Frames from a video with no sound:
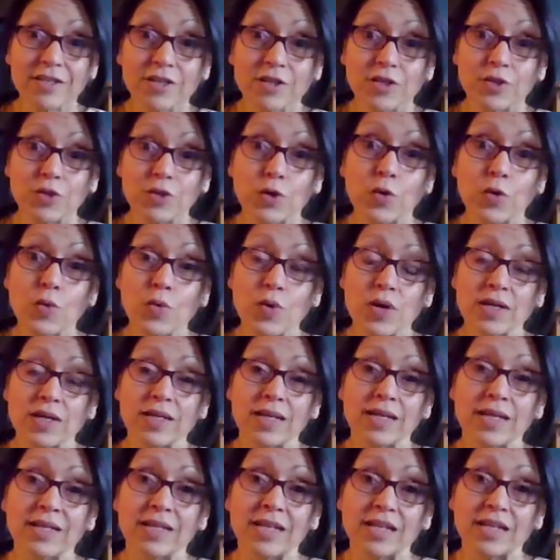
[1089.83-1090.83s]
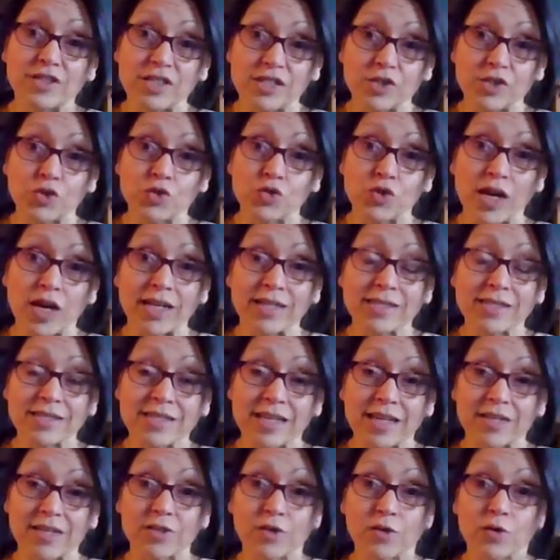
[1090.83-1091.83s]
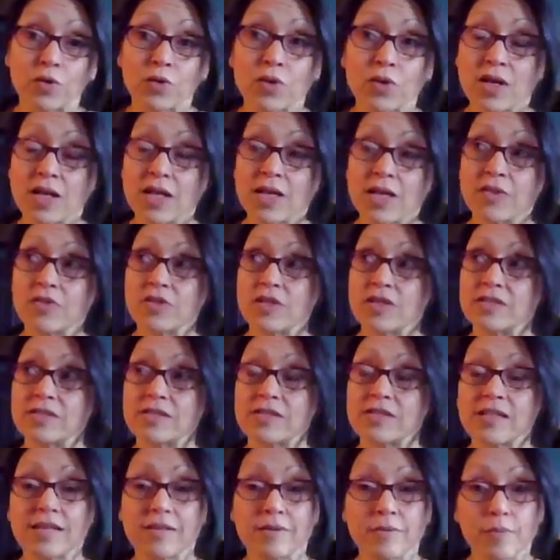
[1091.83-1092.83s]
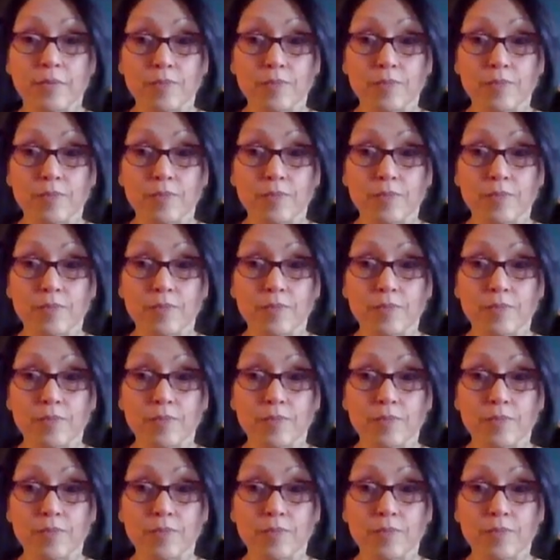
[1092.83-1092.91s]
in a distress signal that's